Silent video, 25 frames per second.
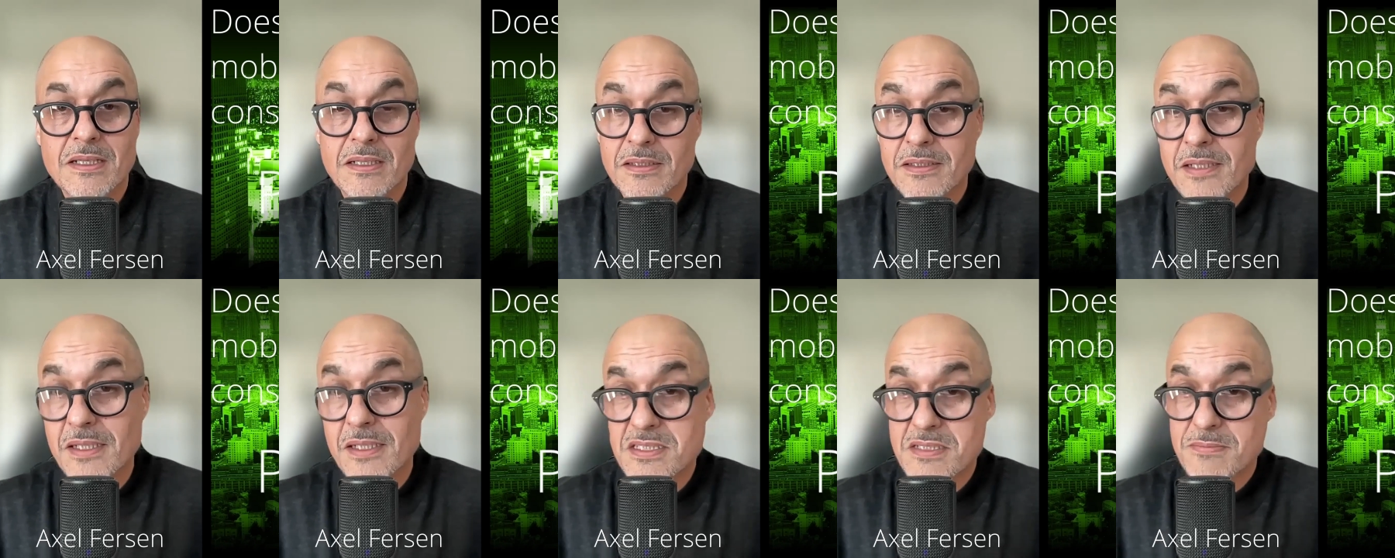
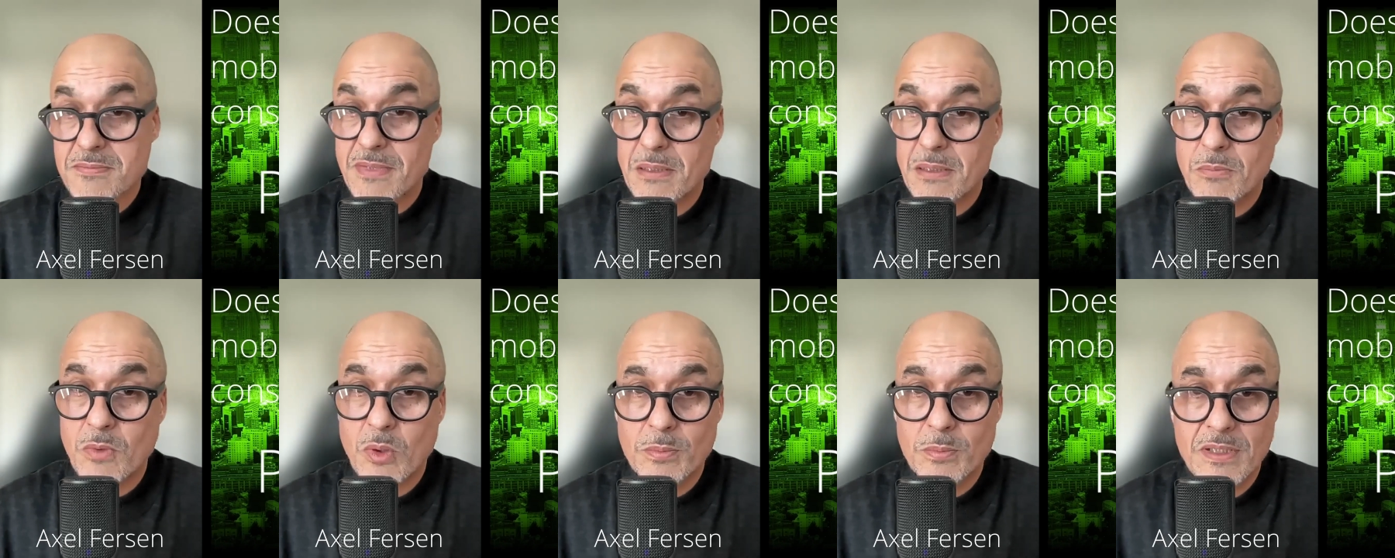Does My
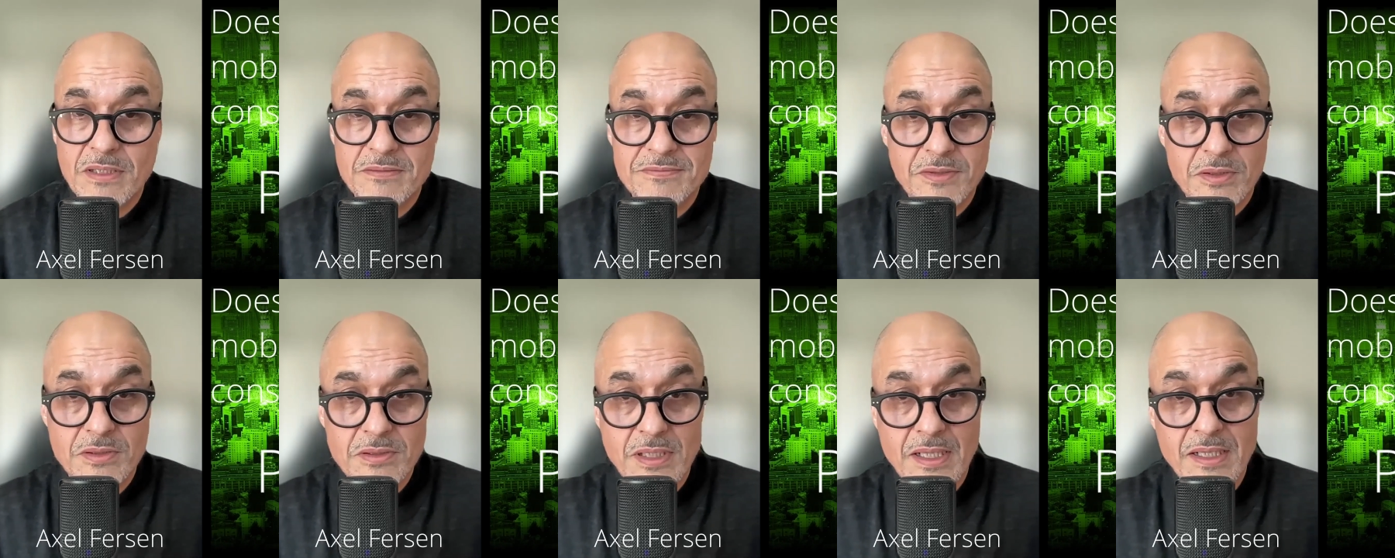Mobile
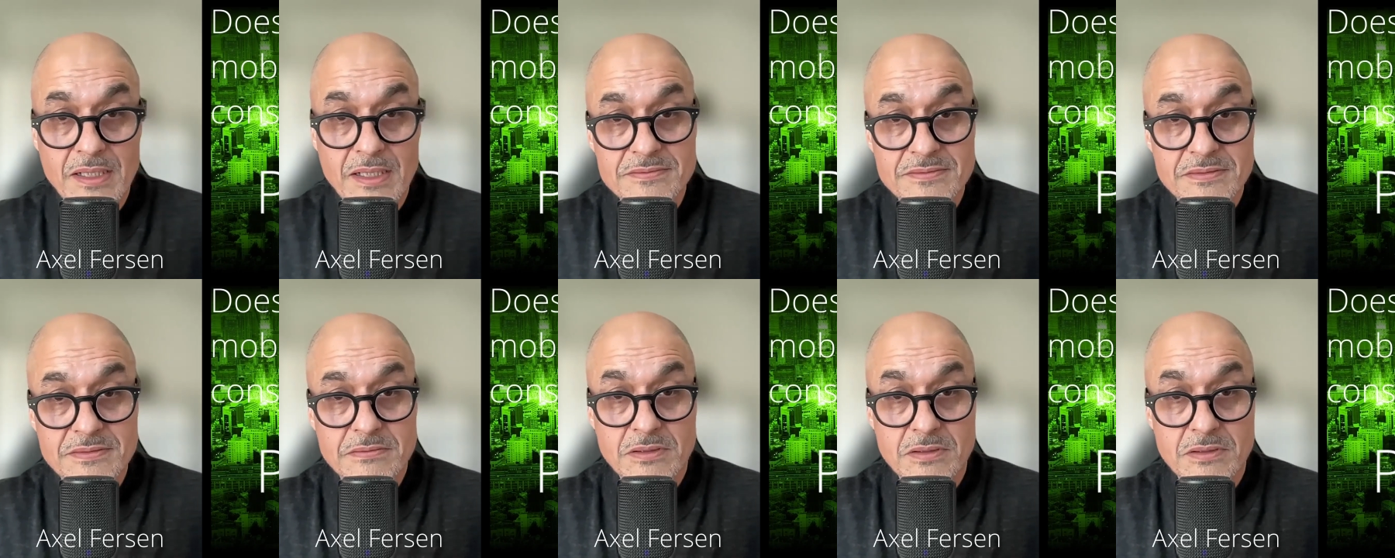Phone
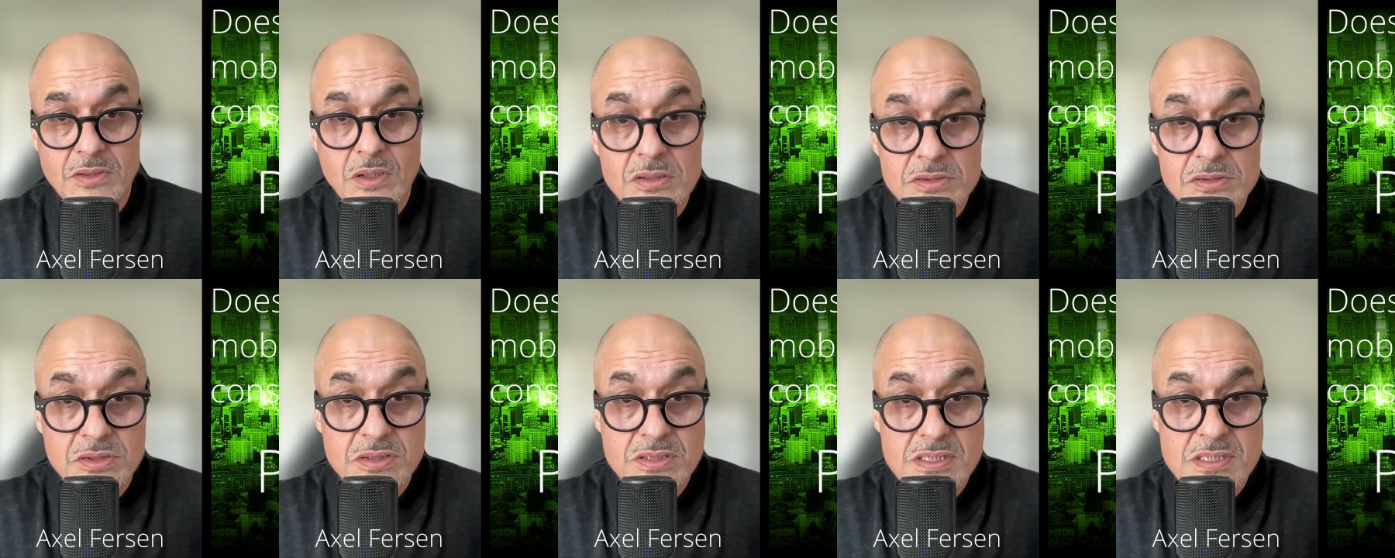Have
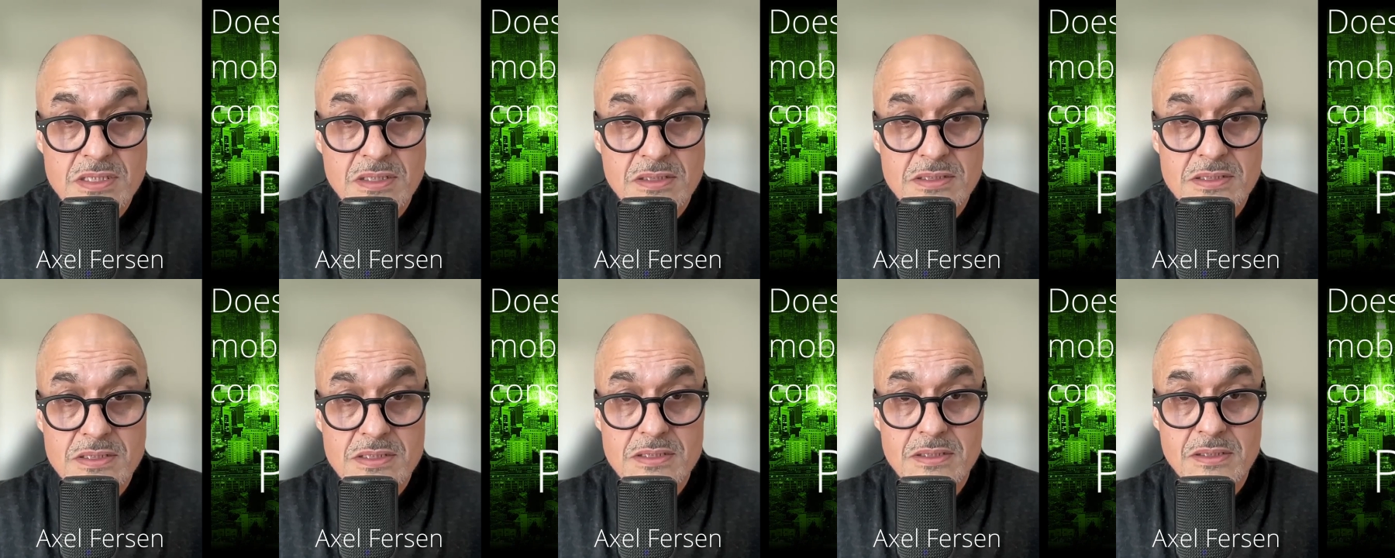
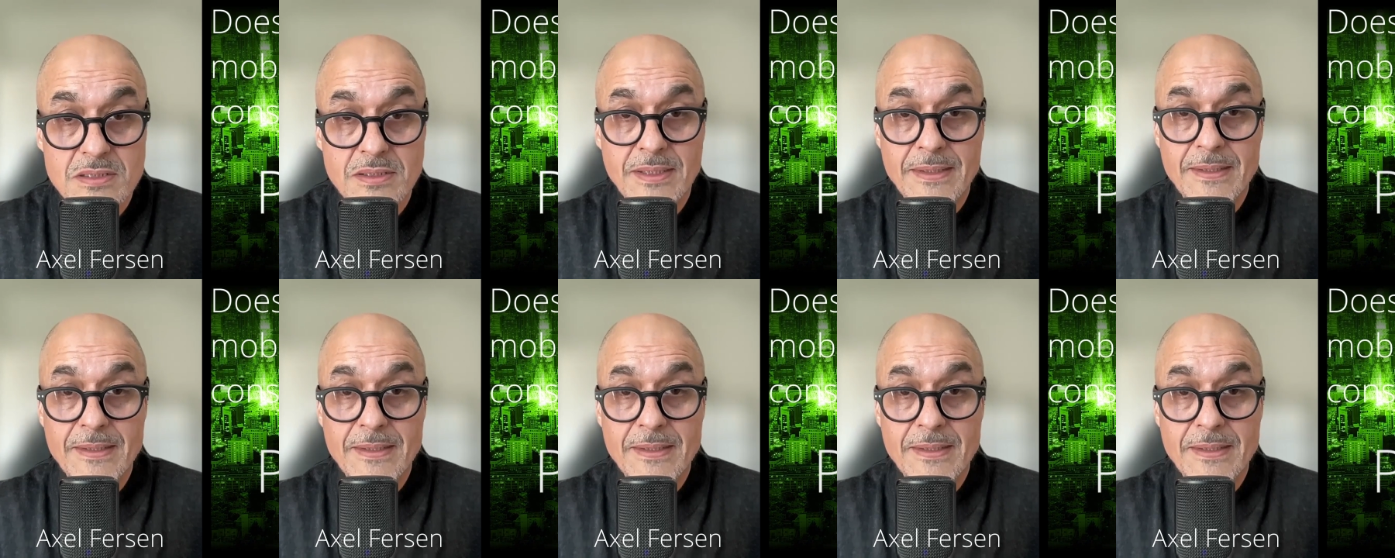Consciousness?